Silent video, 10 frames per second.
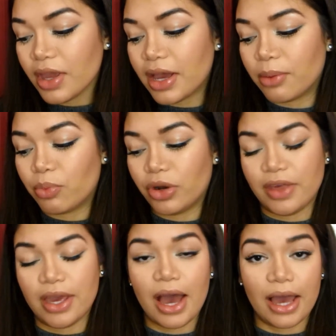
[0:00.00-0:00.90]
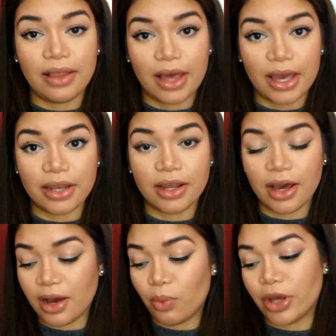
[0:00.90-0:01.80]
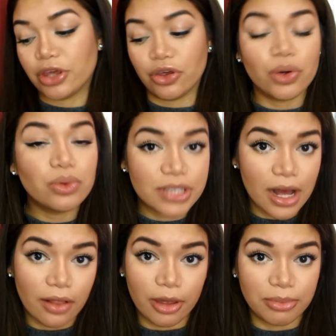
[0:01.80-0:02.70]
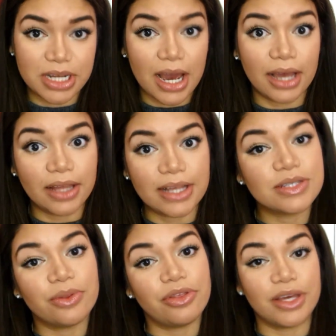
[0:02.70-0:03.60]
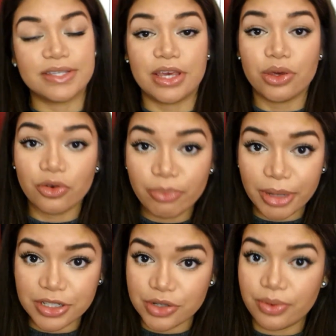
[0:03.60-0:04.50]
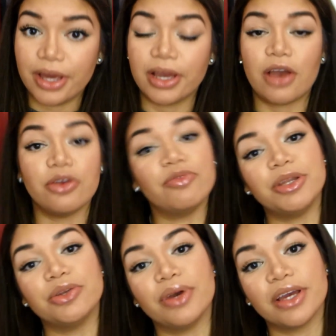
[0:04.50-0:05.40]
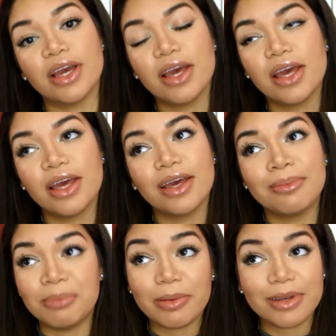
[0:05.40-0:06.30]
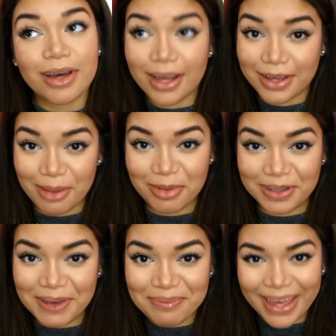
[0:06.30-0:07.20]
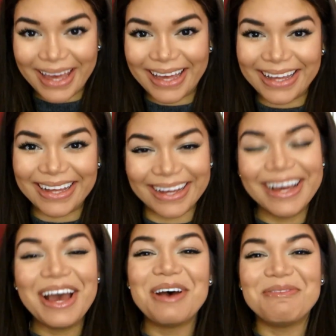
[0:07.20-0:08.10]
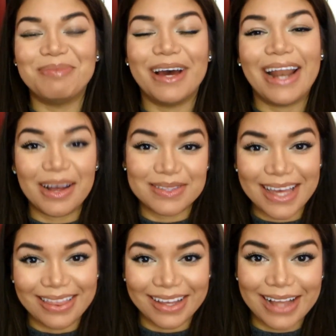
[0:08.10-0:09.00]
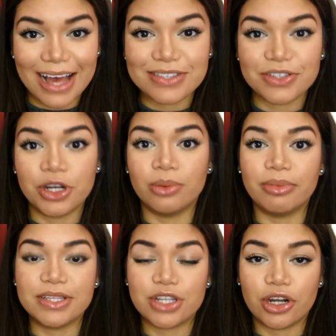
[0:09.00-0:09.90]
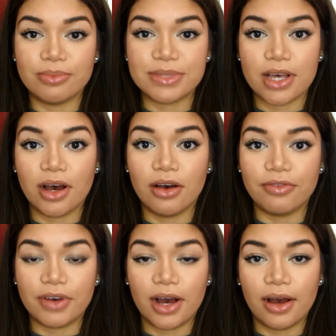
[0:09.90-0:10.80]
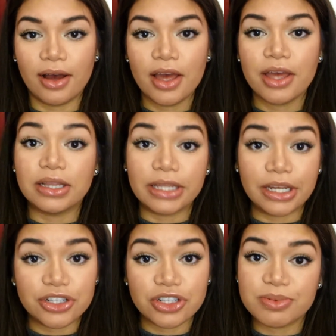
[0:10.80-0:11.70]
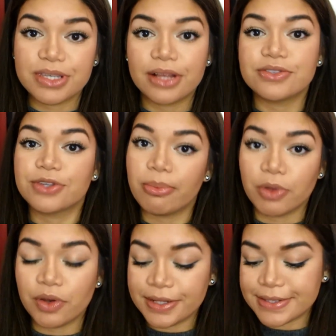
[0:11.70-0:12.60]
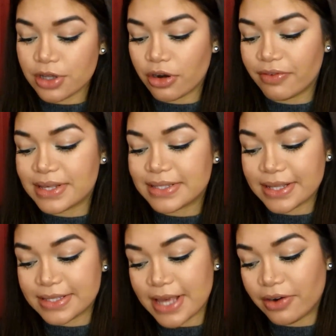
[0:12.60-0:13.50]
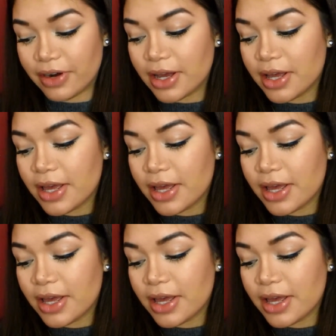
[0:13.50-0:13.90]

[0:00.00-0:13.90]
where they highlight what you tell them to highlight. So the things that you've been doing, how you've been doing, maybe not academically, but outside the classroom in terms of leadership skills, community service, etc.